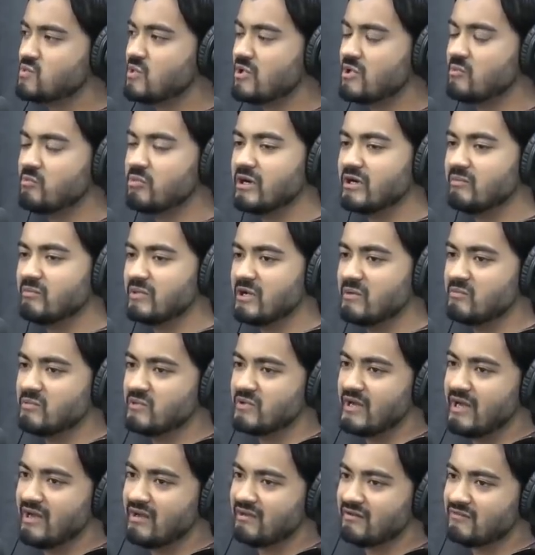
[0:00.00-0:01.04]
want to bring people
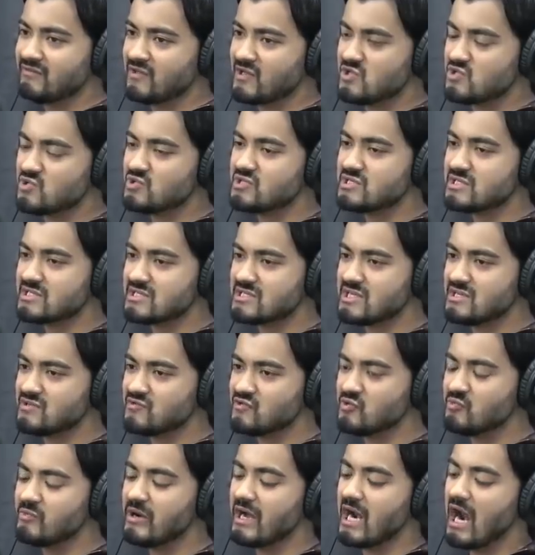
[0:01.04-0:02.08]
down if they're too
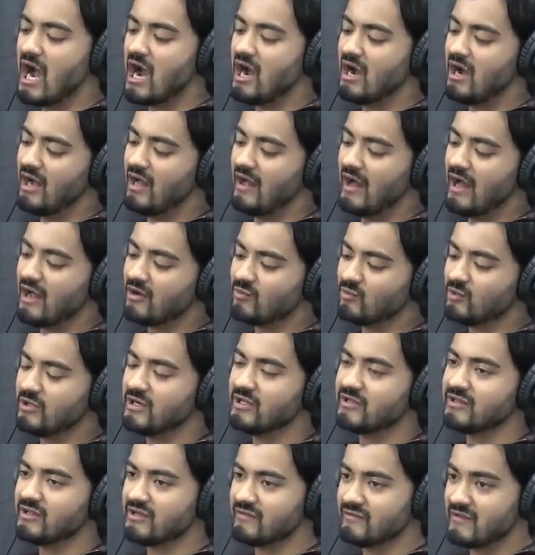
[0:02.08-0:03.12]
successful, but
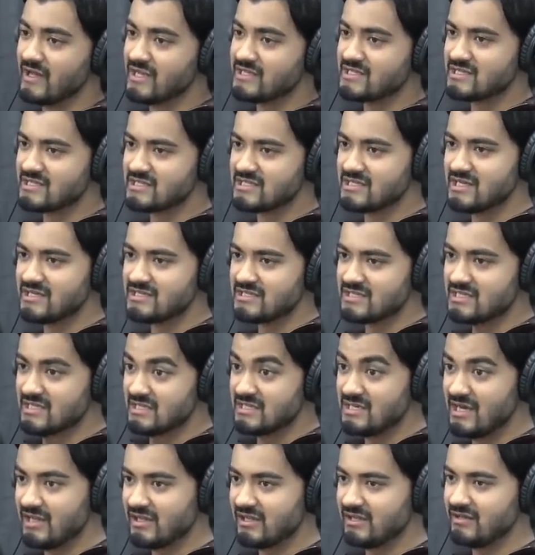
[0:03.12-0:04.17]
unworthy of that success? There's
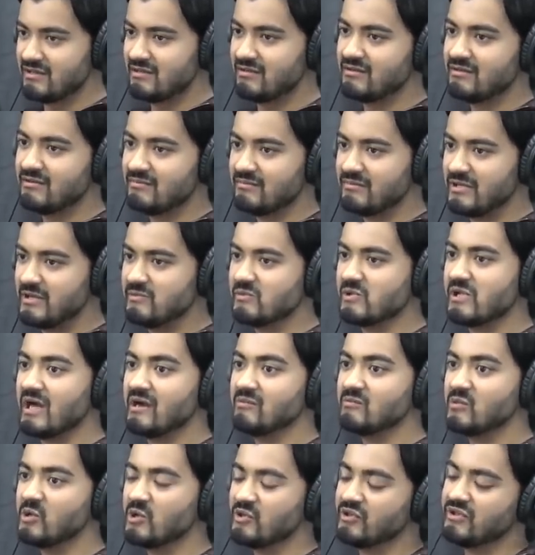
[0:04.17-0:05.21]
nothing people
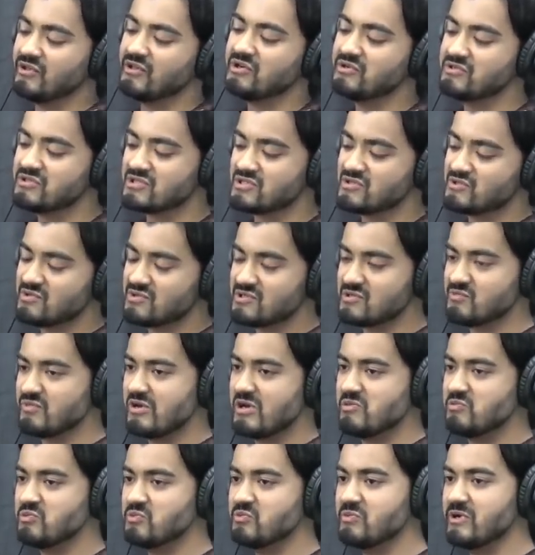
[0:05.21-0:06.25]
like more than those sorts of
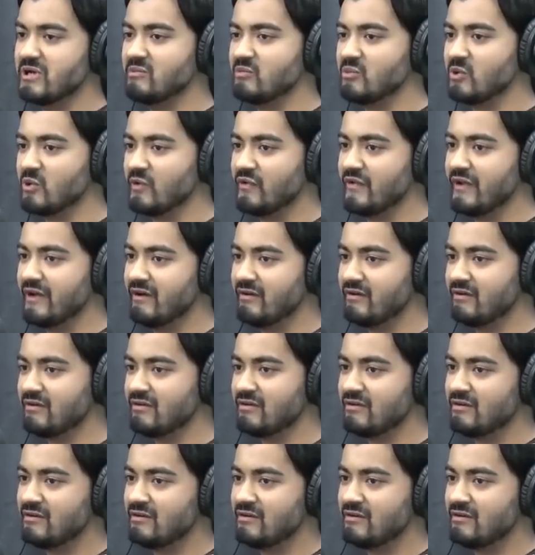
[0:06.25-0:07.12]
people being brought down.